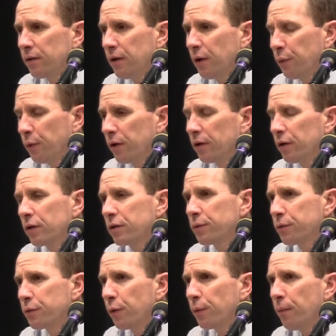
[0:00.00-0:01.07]
They really look
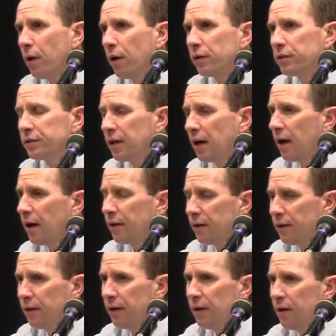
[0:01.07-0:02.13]
to throw the ball inside.
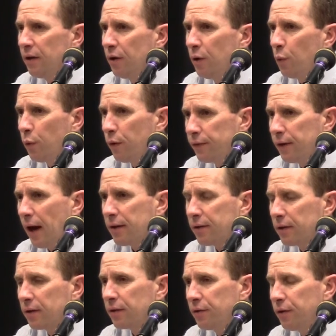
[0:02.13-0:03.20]
We've got
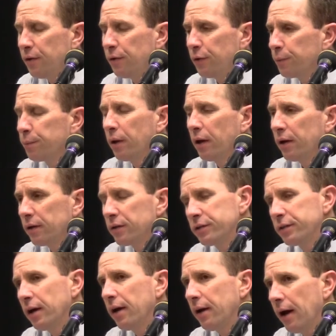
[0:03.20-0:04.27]
to continue to play
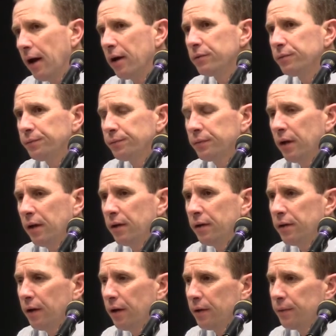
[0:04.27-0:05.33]
inside out, and